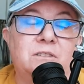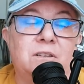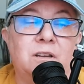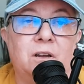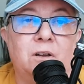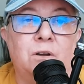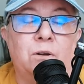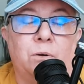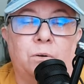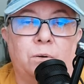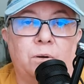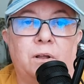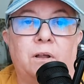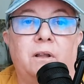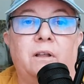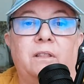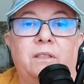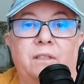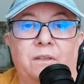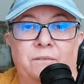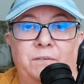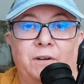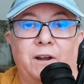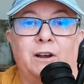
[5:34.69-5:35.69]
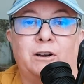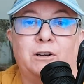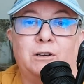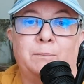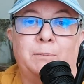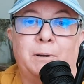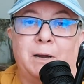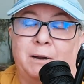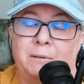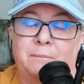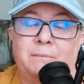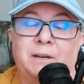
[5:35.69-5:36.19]
No, the fire
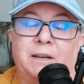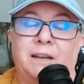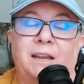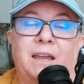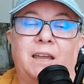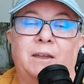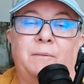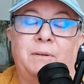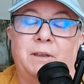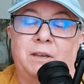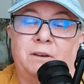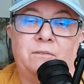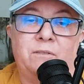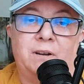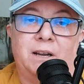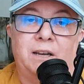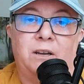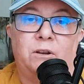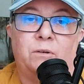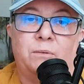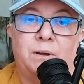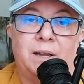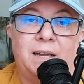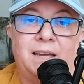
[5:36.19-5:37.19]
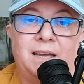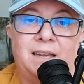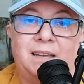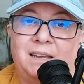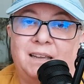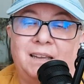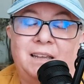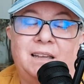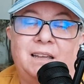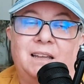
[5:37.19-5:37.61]
department came in right away